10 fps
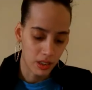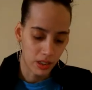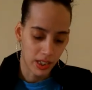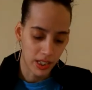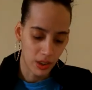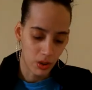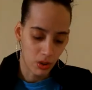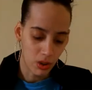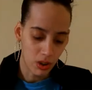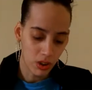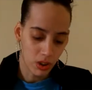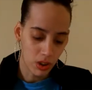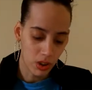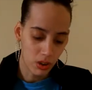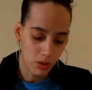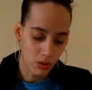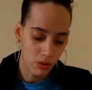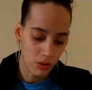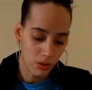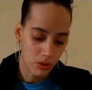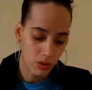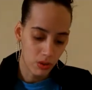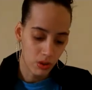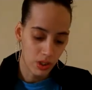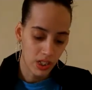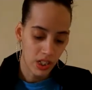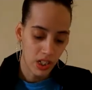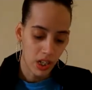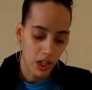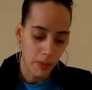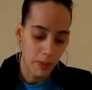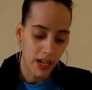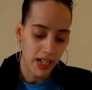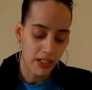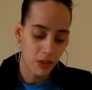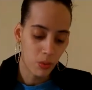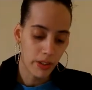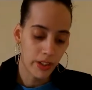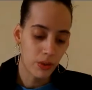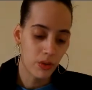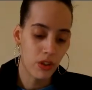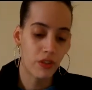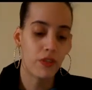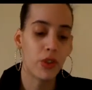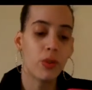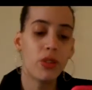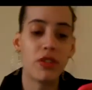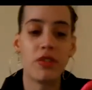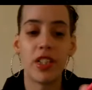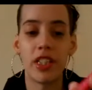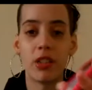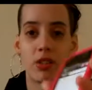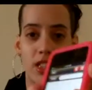There's also a box where you could view the videos